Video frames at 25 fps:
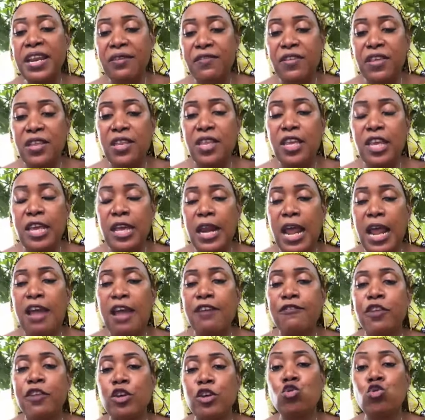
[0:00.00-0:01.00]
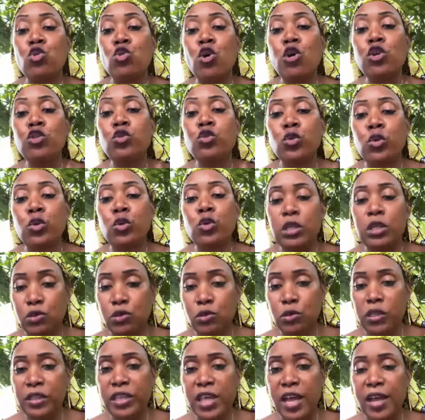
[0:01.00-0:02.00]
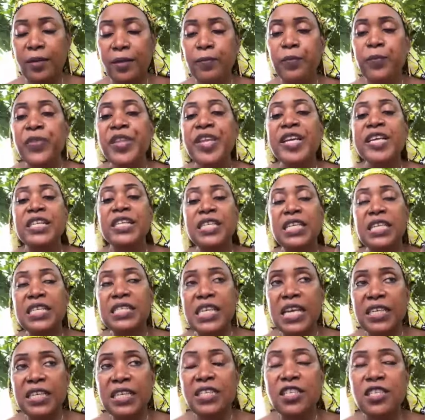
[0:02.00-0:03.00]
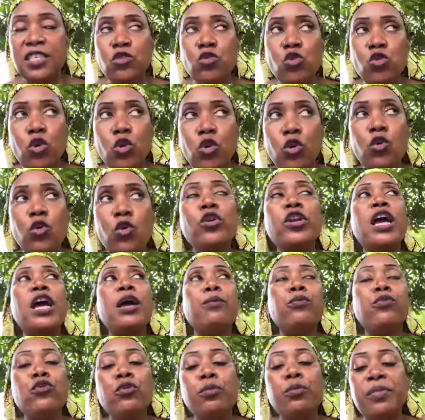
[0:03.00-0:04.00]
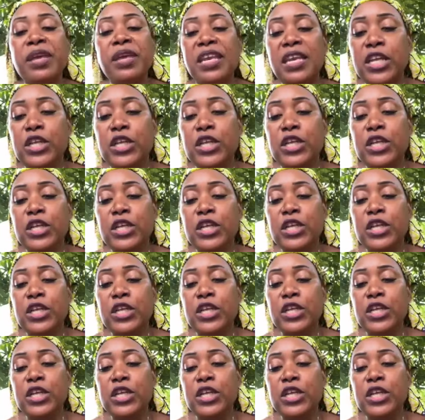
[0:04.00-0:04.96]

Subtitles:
So in this way, by next year, we could come back with further results